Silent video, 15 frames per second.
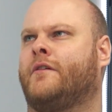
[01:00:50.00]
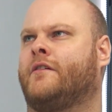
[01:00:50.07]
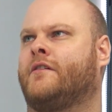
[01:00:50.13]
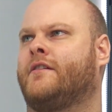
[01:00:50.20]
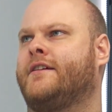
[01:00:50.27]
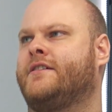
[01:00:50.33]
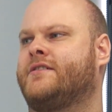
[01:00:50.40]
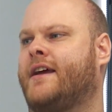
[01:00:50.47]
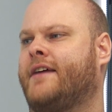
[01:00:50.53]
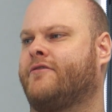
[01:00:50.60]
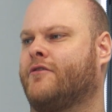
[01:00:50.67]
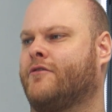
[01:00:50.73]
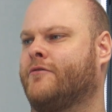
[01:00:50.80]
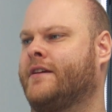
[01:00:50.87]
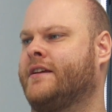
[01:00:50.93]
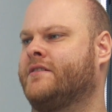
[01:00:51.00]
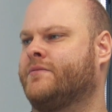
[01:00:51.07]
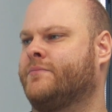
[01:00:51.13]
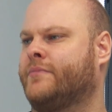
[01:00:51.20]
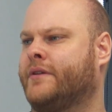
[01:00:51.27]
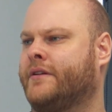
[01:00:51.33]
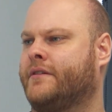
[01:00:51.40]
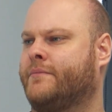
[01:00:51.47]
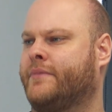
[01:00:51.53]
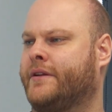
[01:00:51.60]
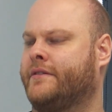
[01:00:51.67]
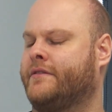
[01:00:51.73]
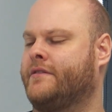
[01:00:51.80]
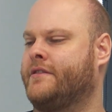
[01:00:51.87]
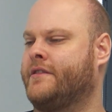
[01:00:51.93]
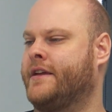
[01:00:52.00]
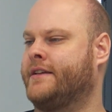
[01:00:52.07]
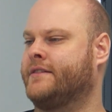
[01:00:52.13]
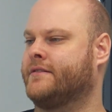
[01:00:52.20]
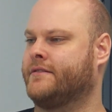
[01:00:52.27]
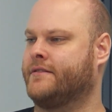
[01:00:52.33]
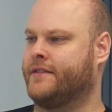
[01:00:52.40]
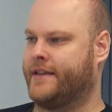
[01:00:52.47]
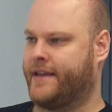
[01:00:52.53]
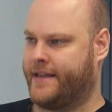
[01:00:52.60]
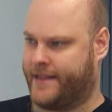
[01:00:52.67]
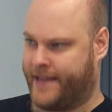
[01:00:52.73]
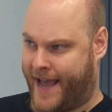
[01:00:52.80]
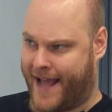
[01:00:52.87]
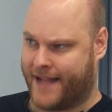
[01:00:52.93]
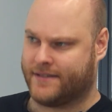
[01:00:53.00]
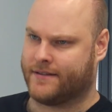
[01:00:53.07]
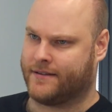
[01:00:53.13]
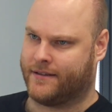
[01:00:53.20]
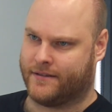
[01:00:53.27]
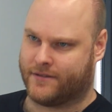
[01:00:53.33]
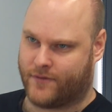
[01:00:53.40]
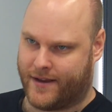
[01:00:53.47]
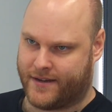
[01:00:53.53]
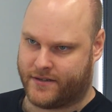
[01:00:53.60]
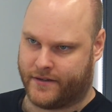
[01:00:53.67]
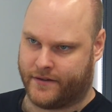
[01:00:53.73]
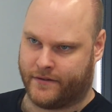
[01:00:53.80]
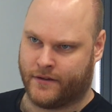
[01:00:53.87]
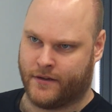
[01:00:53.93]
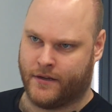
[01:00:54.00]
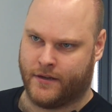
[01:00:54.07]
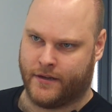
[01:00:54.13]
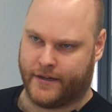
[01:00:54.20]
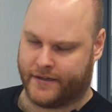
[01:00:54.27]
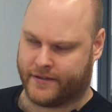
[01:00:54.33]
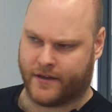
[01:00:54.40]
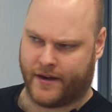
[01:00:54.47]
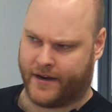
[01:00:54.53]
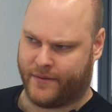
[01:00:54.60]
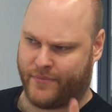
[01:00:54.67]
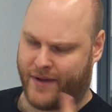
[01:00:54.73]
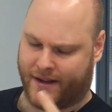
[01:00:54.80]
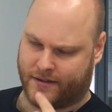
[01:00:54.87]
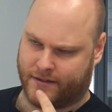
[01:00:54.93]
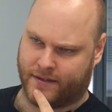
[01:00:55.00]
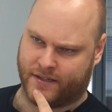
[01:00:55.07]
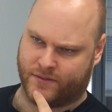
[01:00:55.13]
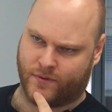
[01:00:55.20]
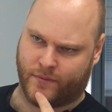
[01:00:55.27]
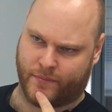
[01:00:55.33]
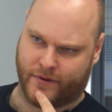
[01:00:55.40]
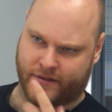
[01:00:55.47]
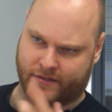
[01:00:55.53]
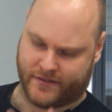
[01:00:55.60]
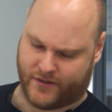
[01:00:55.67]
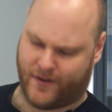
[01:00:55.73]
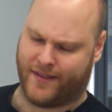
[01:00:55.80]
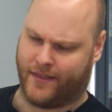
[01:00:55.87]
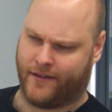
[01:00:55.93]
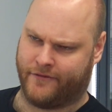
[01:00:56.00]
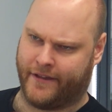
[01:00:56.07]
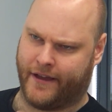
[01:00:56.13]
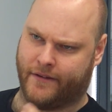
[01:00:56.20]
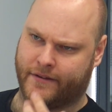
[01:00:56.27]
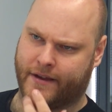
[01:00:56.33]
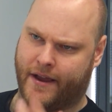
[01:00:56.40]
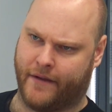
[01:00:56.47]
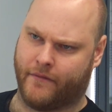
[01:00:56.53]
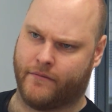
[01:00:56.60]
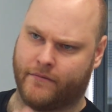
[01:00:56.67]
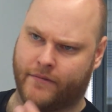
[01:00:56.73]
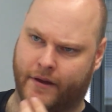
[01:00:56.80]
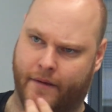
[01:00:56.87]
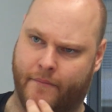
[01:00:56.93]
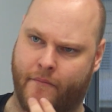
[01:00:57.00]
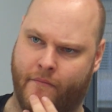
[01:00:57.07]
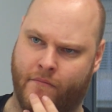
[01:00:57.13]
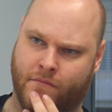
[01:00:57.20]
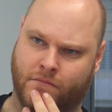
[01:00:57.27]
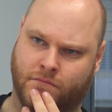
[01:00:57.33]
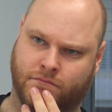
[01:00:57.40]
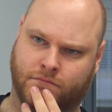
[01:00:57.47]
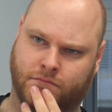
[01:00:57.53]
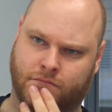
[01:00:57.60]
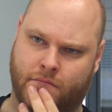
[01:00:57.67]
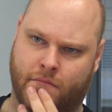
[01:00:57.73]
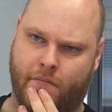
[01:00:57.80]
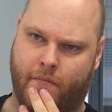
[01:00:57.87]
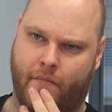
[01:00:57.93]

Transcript: woo and cliche for a reason. But but these the, the answer to this question is going to impact at least one person. So I love that. Okay, okay. well, um,